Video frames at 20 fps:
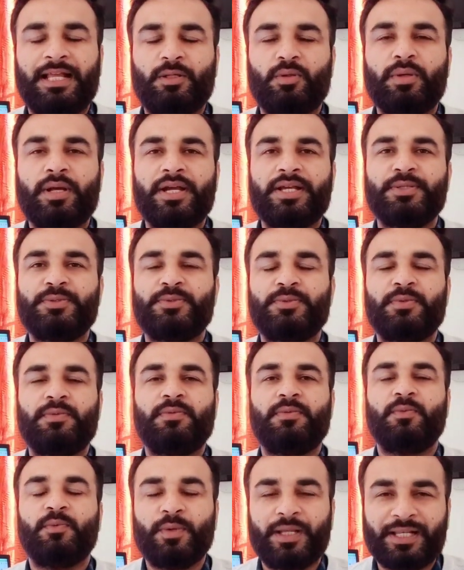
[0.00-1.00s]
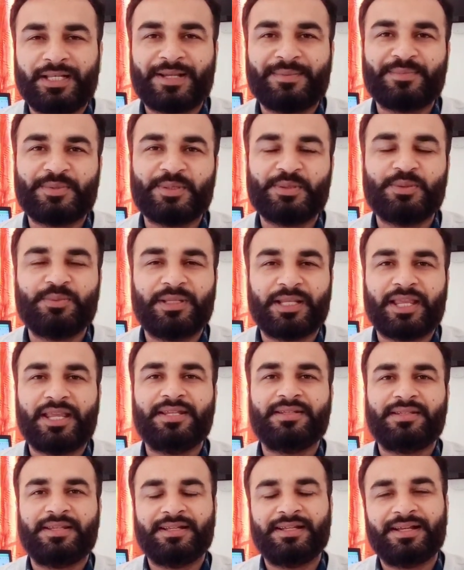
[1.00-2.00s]
Hello guys, welcome to
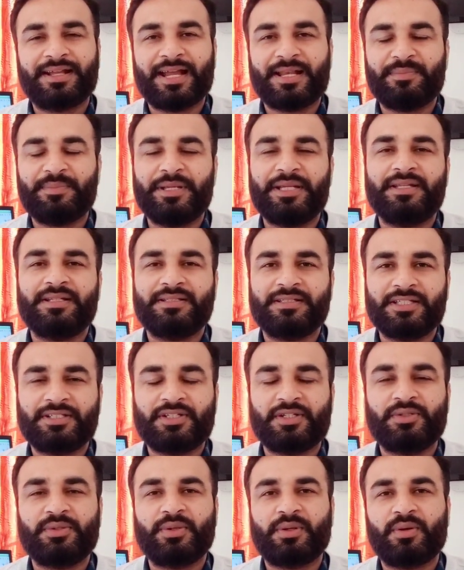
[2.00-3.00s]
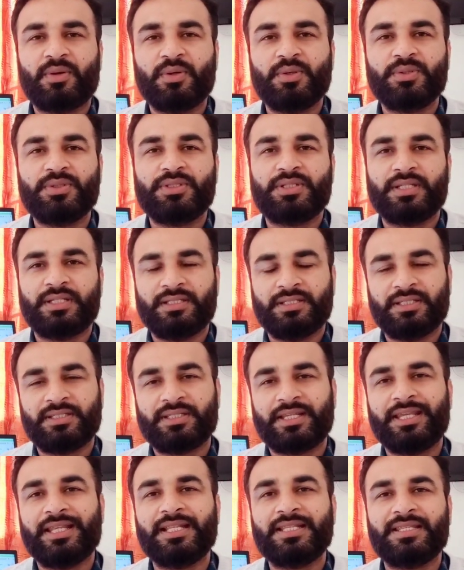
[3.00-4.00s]
Malkeet Singh Academy. This is your host
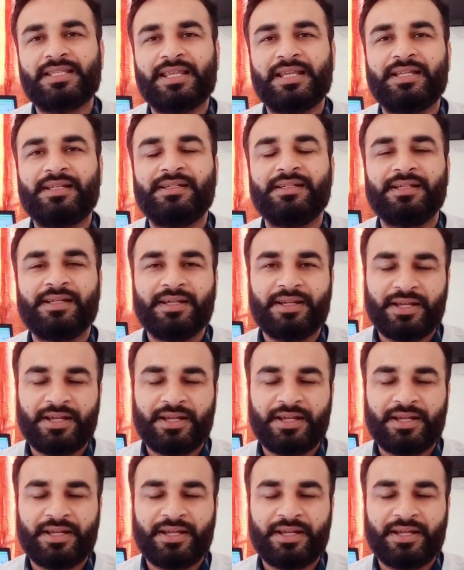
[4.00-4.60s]
Jaskirat Singh.